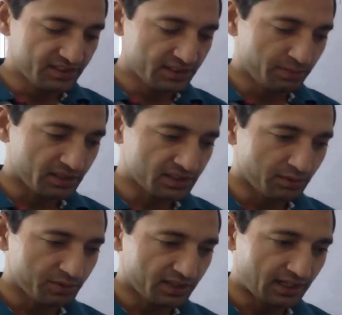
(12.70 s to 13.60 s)
spectra
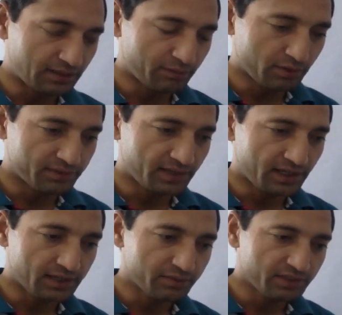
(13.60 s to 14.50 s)
with the help of the
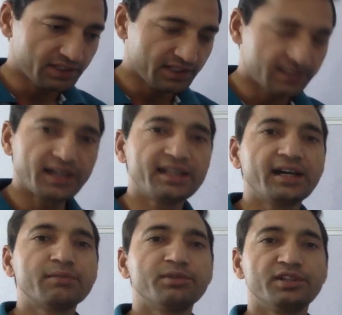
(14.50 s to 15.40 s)
harmonic and
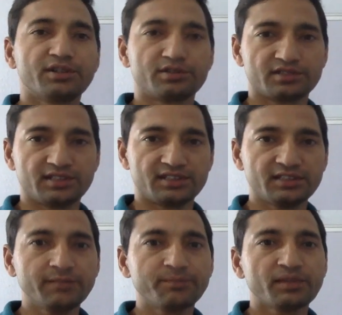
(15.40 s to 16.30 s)
anharmonic oscillator.